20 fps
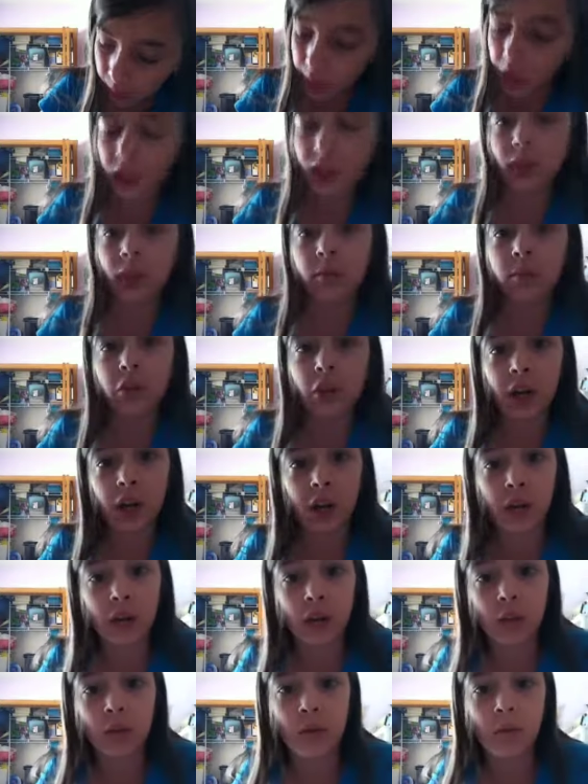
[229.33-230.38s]
because I'm trying
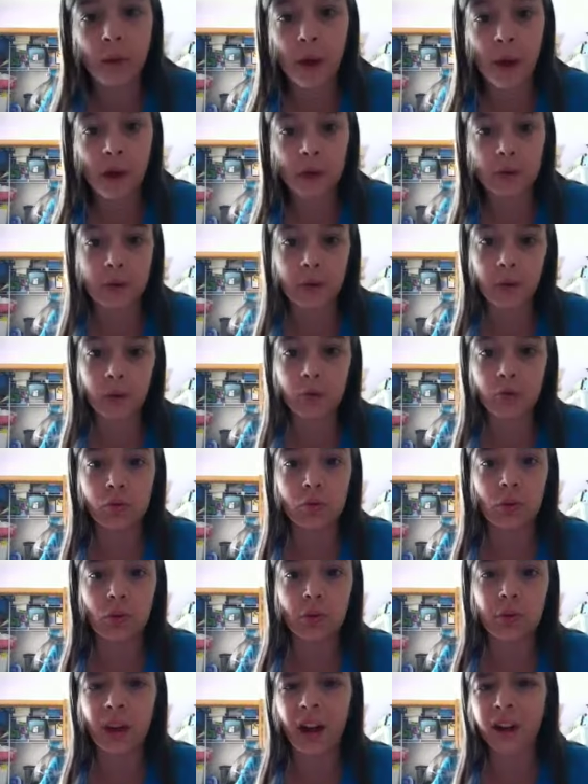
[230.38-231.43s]
to go fast for you,
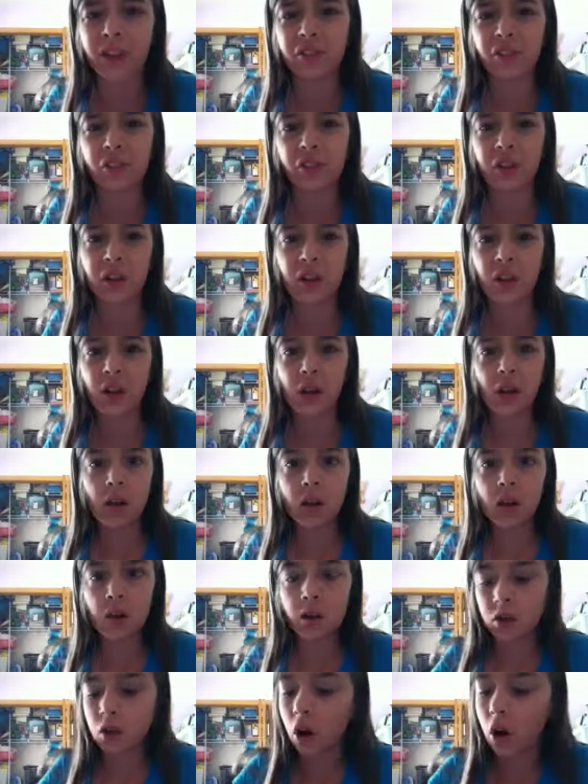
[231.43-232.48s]
so I'm not just
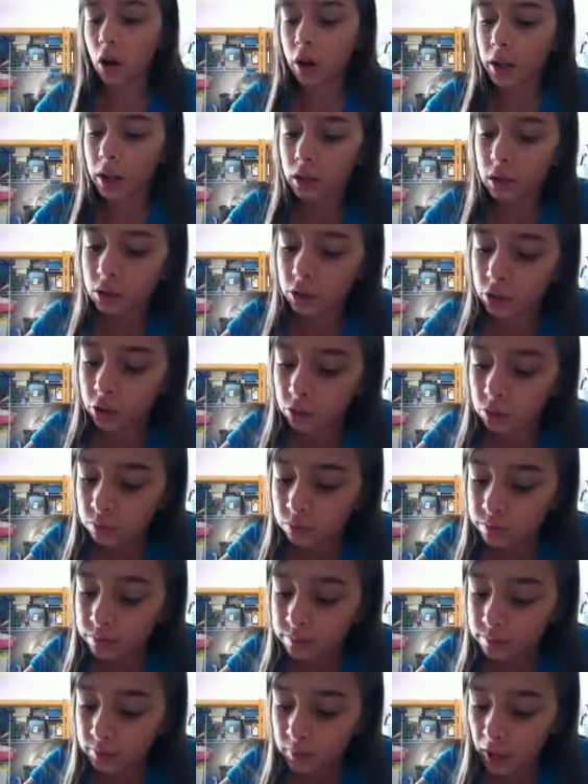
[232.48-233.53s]
talking to you
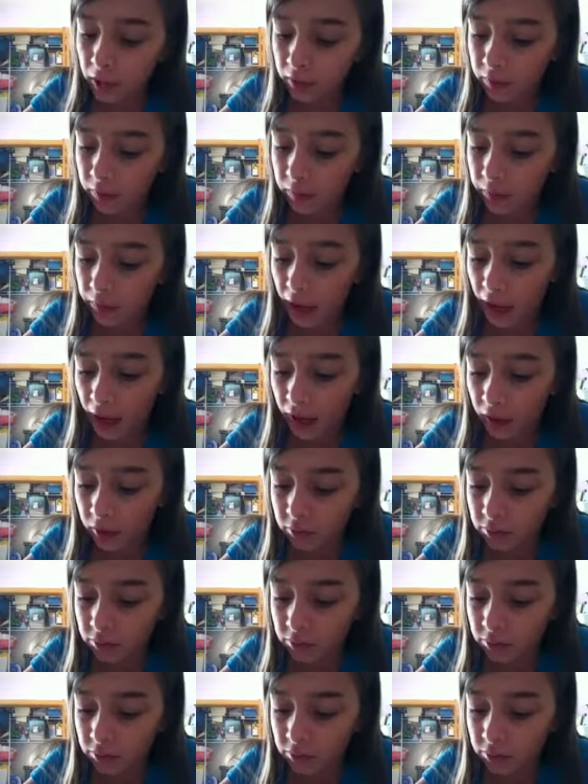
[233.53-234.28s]
like that.